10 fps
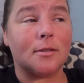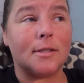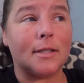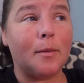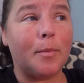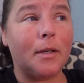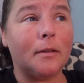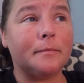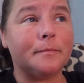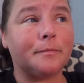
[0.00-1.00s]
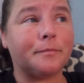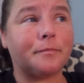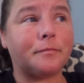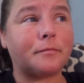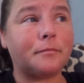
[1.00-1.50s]
sleeping.
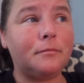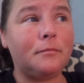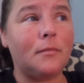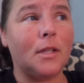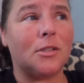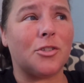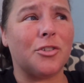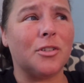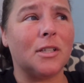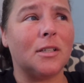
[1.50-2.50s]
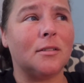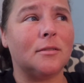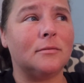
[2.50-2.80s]
It's early.